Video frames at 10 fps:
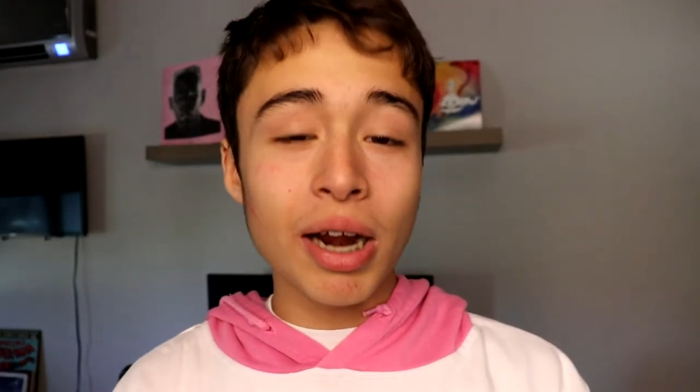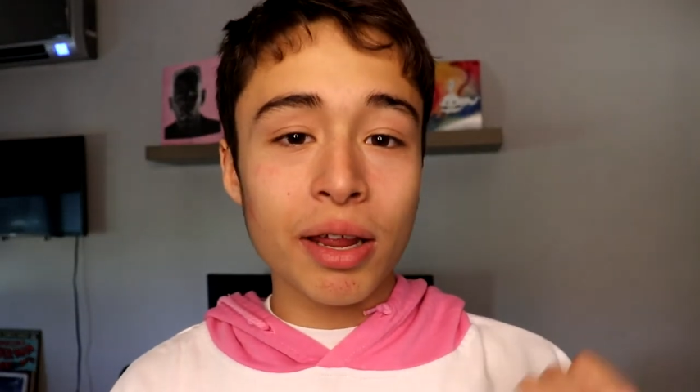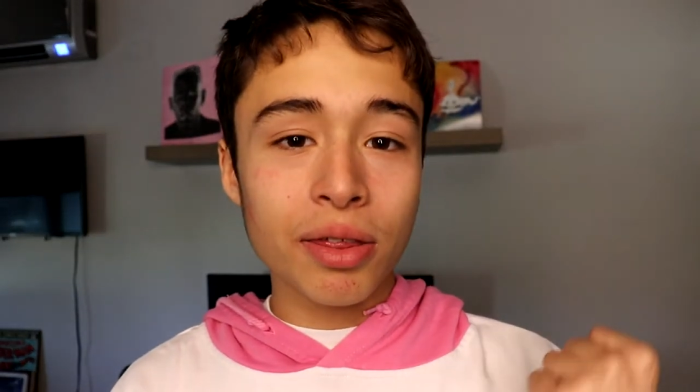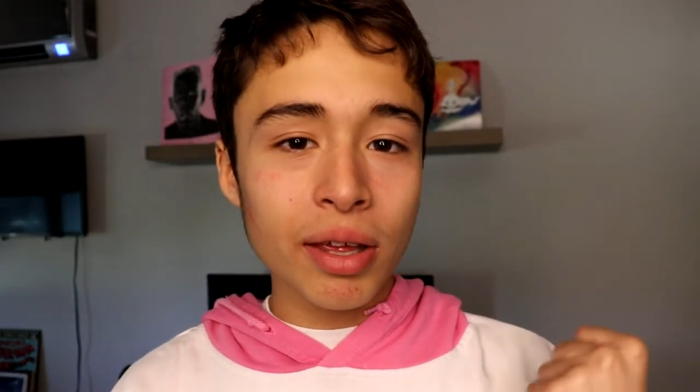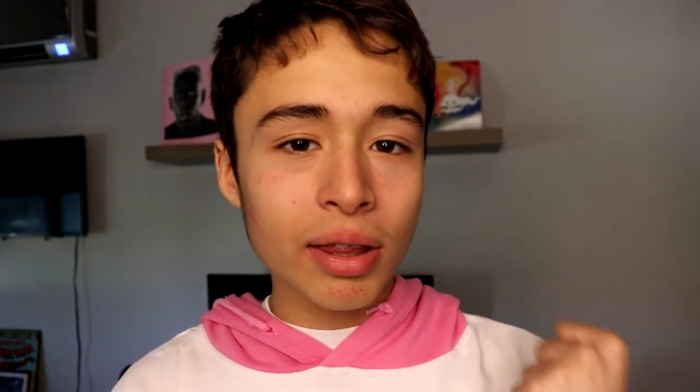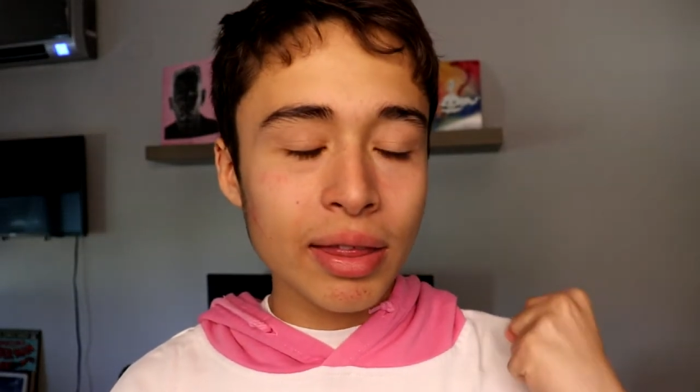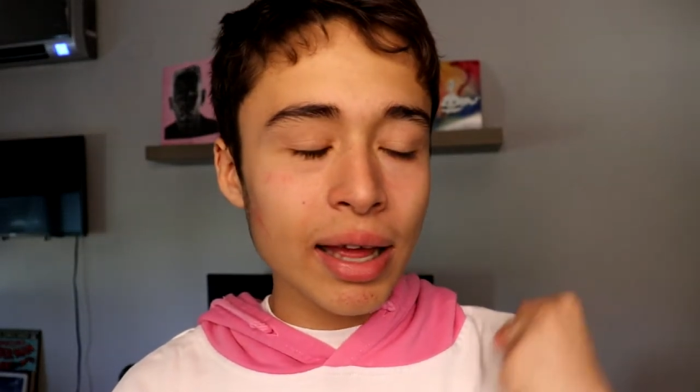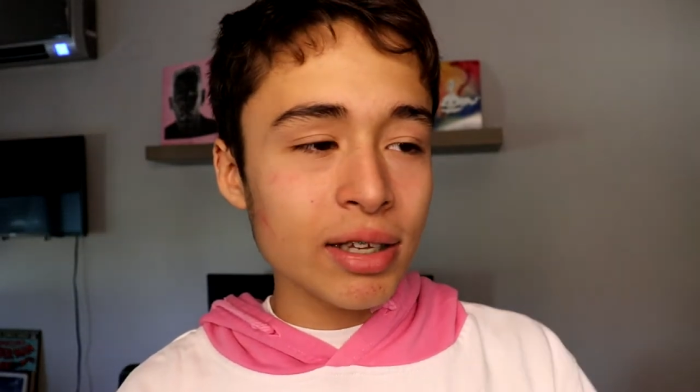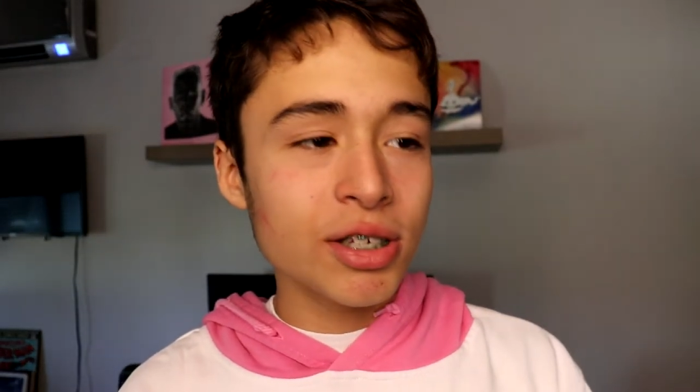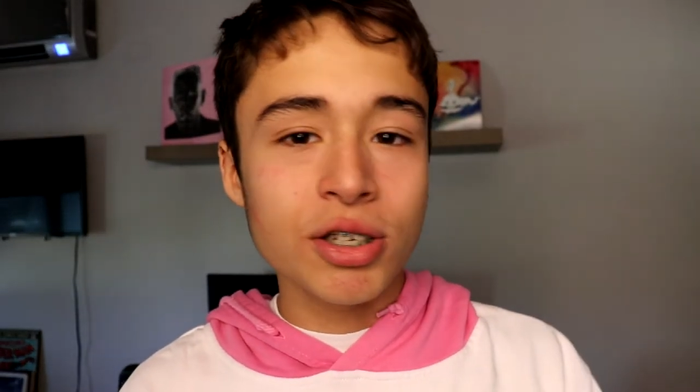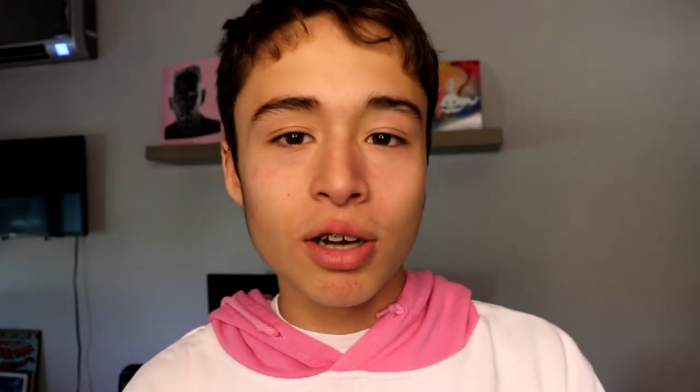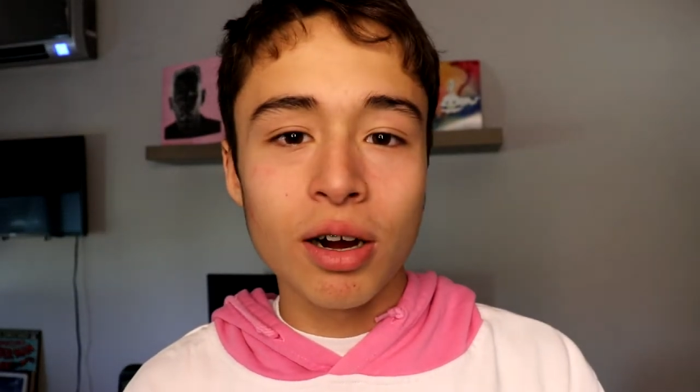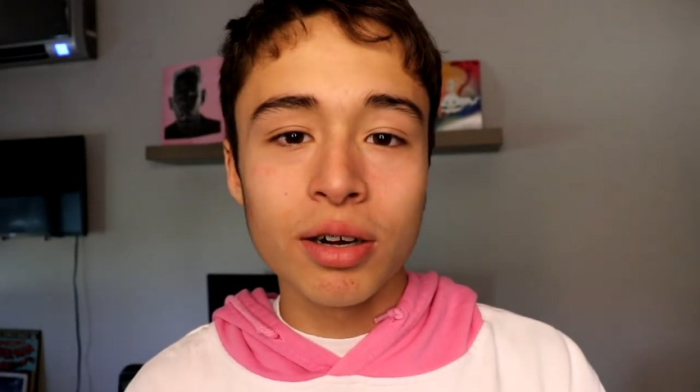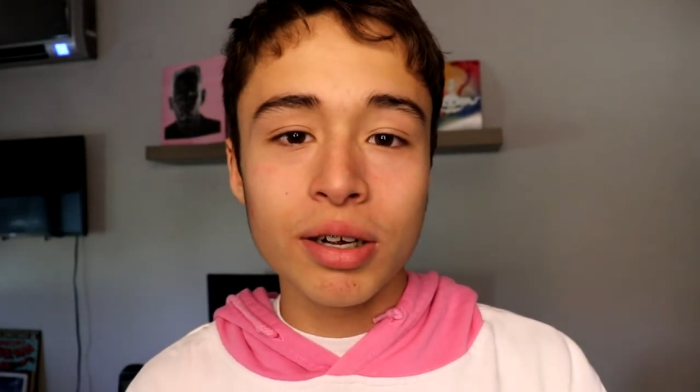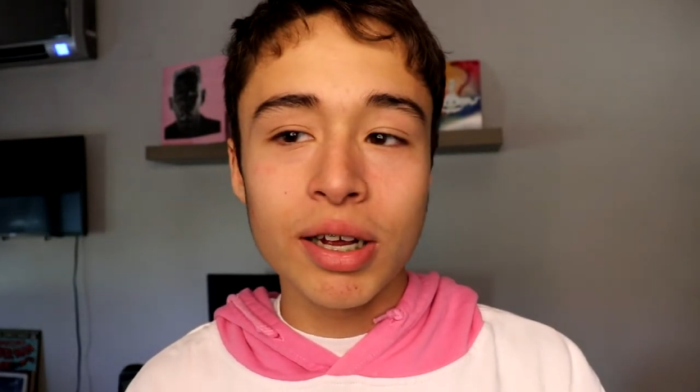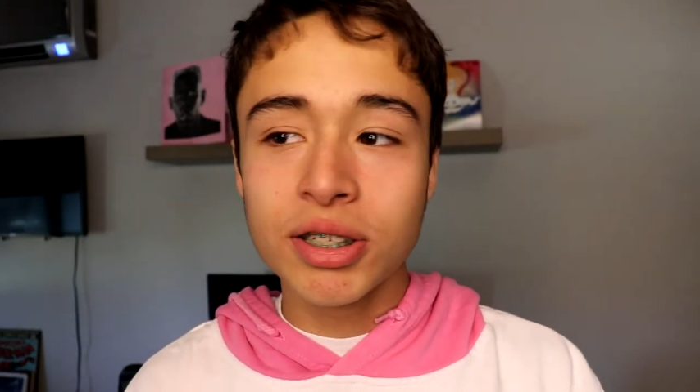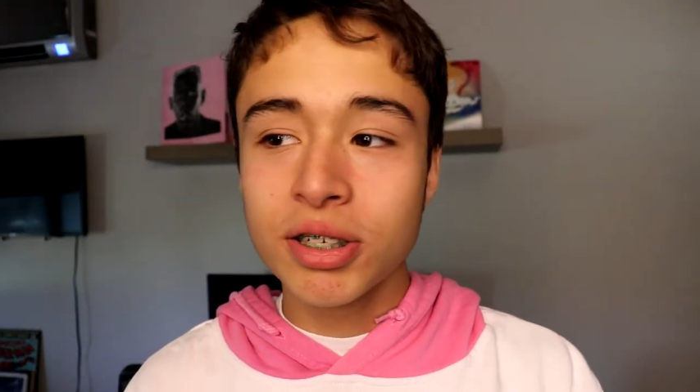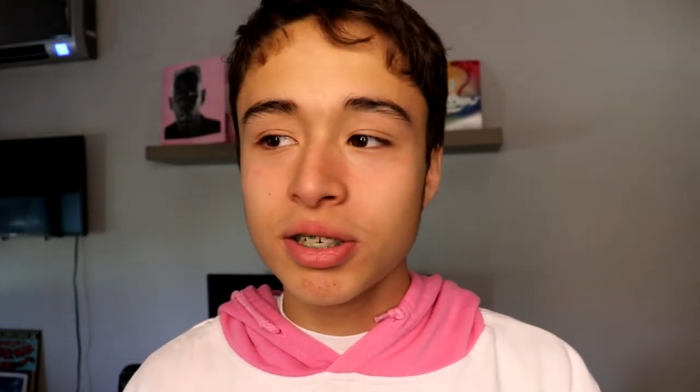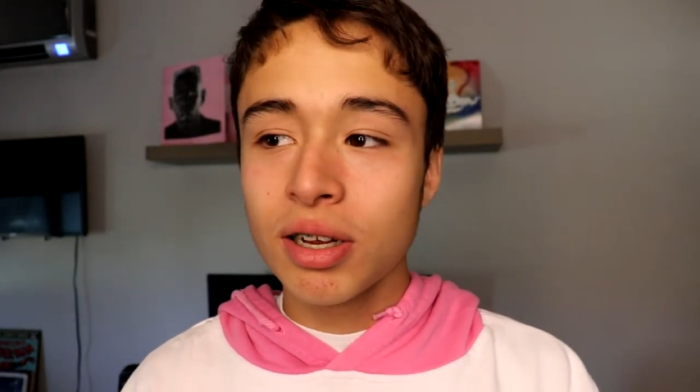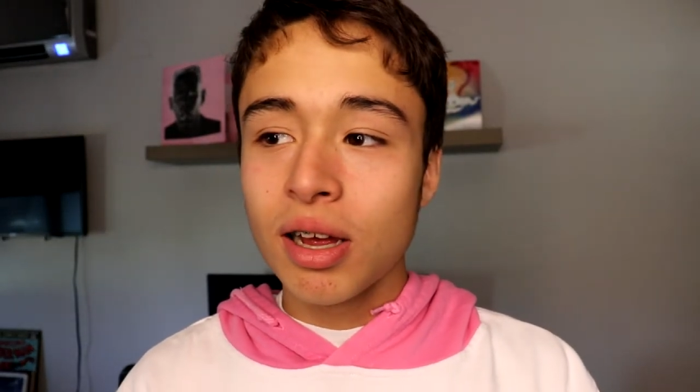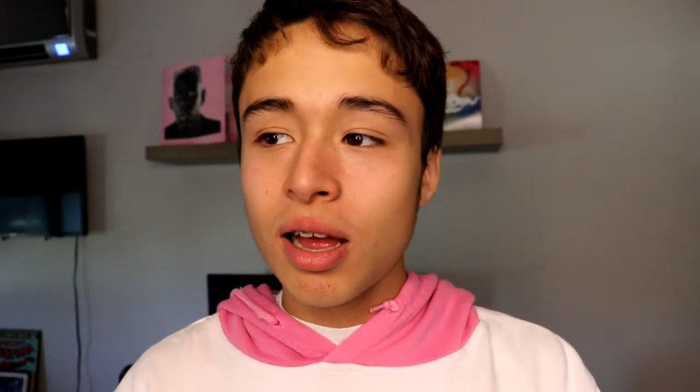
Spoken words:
I think that song is just,